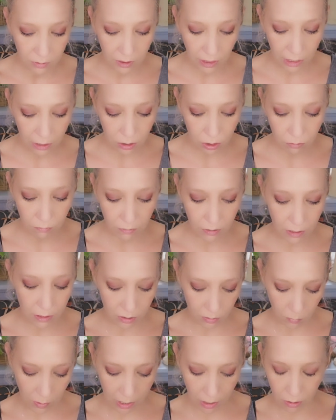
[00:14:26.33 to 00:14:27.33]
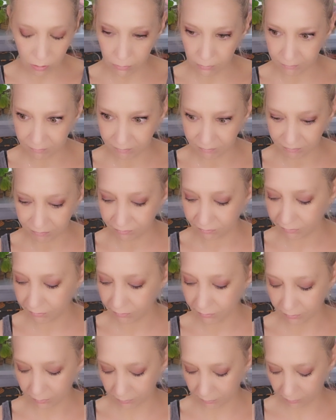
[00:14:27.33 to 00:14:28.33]
I got 2 for this. Wow.
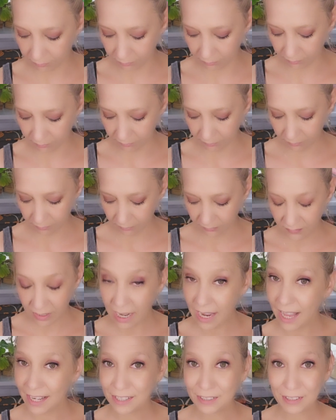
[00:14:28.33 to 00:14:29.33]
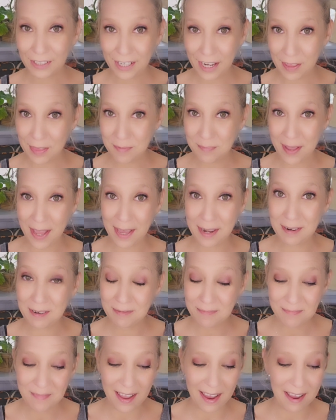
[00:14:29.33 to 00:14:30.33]
I had to look on the bottom.